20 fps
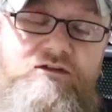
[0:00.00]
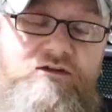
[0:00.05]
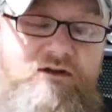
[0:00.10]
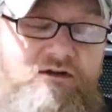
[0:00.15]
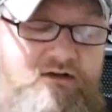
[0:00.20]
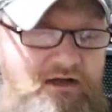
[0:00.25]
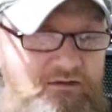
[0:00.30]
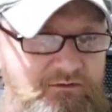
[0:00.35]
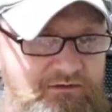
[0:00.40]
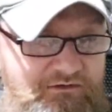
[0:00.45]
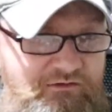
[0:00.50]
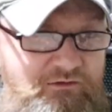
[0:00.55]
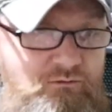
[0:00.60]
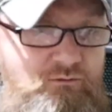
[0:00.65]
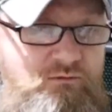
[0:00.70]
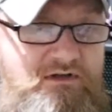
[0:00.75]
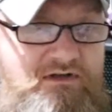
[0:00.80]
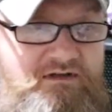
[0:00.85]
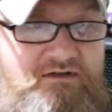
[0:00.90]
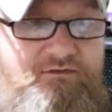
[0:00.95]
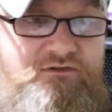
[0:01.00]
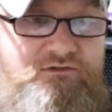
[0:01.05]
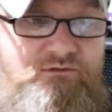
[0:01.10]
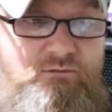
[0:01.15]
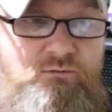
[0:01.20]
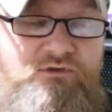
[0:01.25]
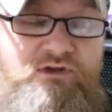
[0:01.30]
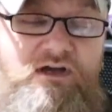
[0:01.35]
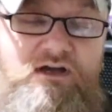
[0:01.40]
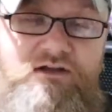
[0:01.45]
and I know it's all
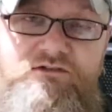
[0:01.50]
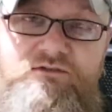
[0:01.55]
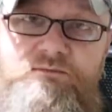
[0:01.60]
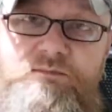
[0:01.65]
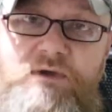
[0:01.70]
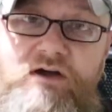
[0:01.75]
individual taste,